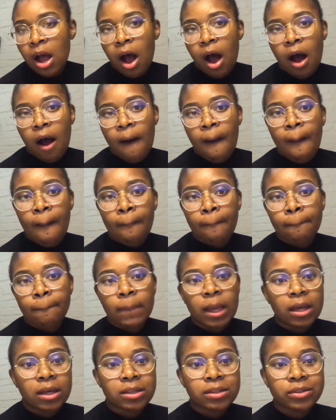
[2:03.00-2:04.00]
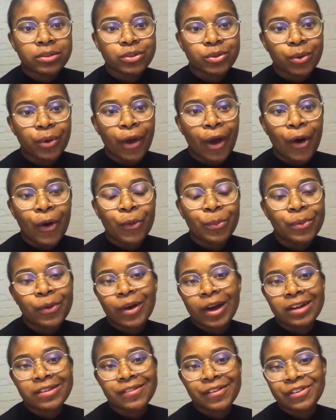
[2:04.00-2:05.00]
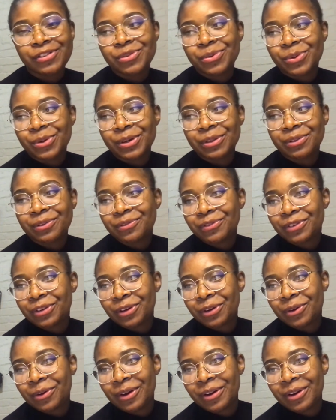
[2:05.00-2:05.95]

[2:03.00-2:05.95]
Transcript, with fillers: Um, so yeah, I hope you guys are enjoying the video.